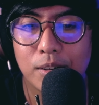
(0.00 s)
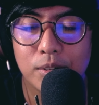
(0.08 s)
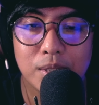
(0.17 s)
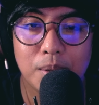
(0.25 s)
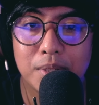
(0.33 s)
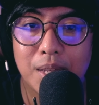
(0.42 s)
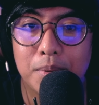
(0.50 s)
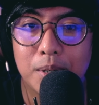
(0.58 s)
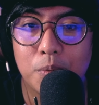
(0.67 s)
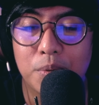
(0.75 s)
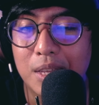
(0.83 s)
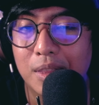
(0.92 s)
sometime
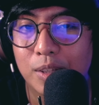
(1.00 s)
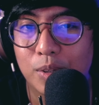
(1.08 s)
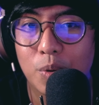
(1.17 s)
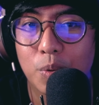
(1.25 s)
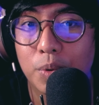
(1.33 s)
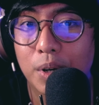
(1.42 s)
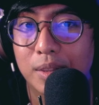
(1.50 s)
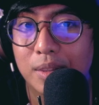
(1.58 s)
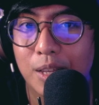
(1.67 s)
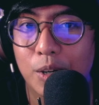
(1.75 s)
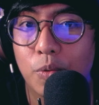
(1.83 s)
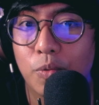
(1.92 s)
in a week that you
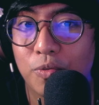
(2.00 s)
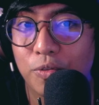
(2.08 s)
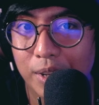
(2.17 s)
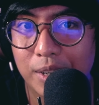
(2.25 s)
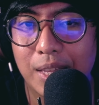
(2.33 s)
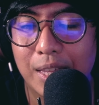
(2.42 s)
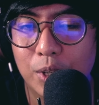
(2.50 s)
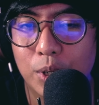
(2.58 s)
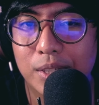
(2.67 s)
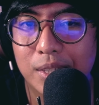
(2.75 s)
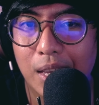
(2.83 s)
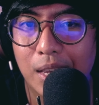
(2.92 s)
want fun in
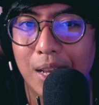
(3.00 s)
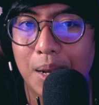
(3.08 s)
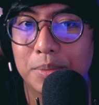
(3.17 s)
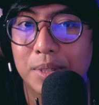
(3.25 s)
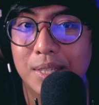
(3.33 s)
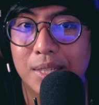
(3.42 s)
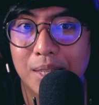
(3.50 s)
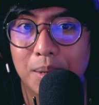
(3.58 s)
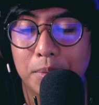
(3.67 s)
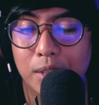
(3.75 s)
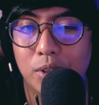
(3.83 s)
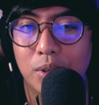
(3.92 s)
your day, this is
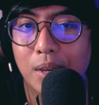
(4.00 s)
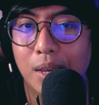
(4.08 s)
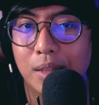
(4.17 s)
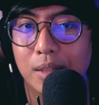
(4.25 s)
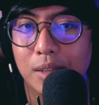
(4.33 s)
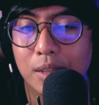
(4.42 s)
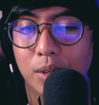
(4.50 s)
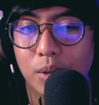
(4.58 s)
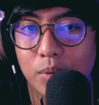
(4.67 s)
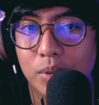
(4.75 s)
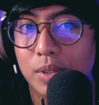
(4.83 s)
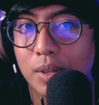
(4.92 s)
something that you can
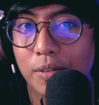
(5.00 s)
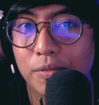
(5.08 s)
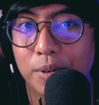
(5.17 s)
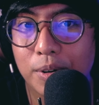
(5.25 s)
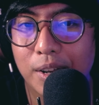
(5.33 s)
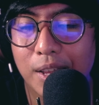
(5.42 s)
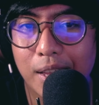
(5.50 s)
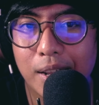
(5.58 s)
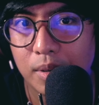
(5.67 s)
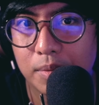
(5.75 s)
use for that.